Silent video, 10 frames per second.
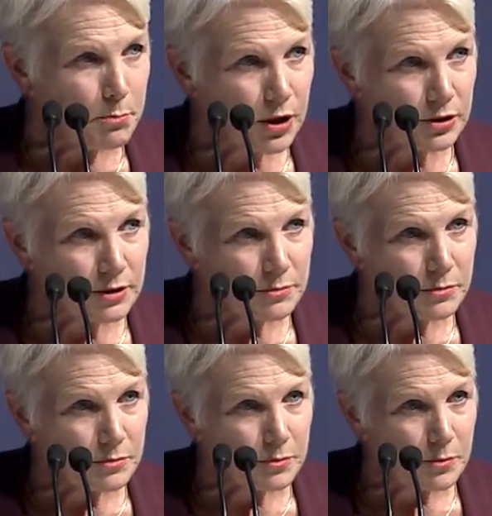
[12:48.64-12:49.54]
But
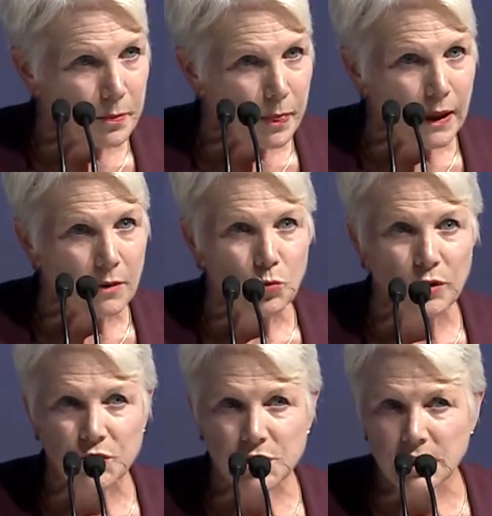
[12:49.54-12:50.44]

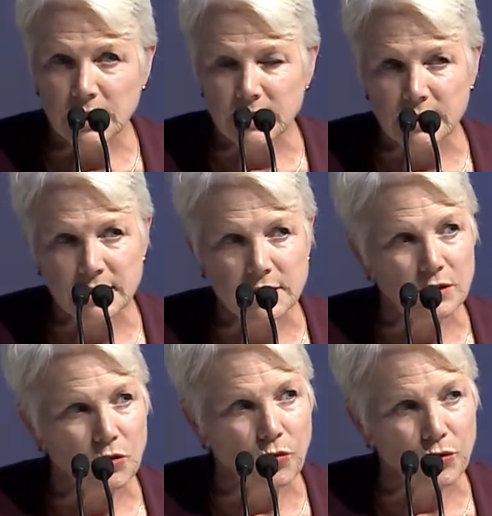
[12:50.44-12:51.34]
we've seen this
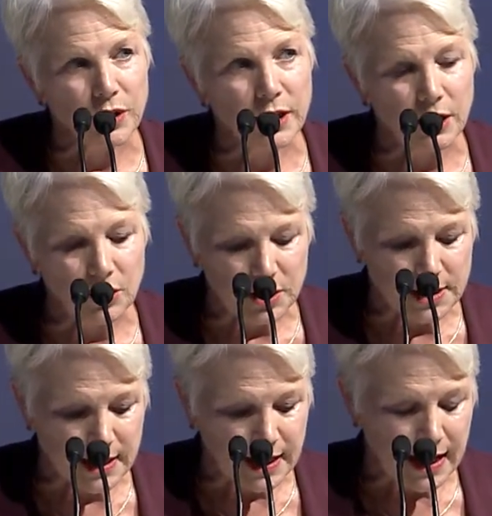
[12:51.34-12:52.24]
over the years.